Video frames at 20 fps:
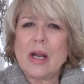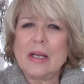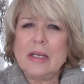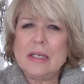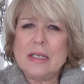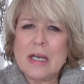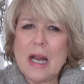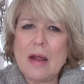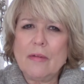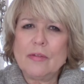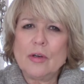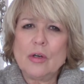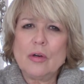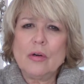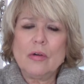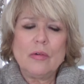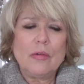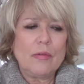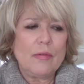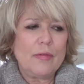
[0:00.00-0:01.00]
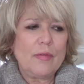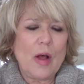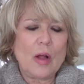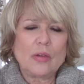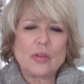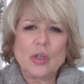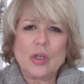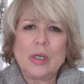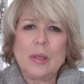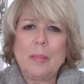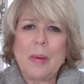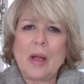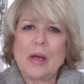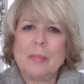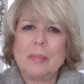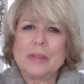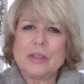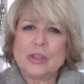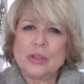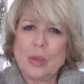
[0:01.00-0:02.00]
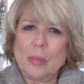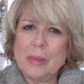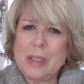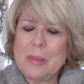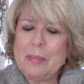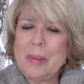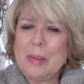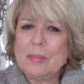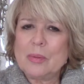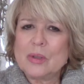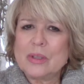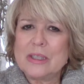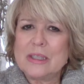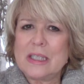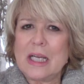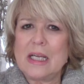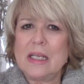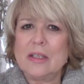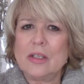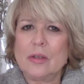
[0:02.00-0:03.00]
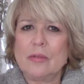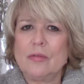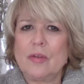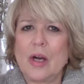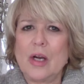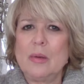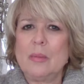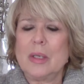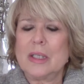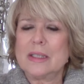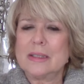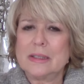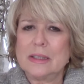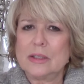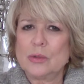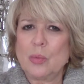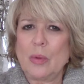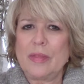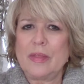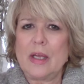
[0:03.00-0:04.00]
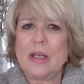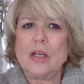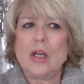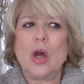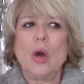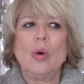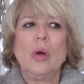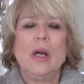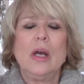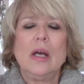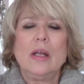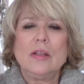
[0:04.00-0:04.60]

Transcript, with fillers: I never felt good about it, but so many people stay in their environment because it's what they know.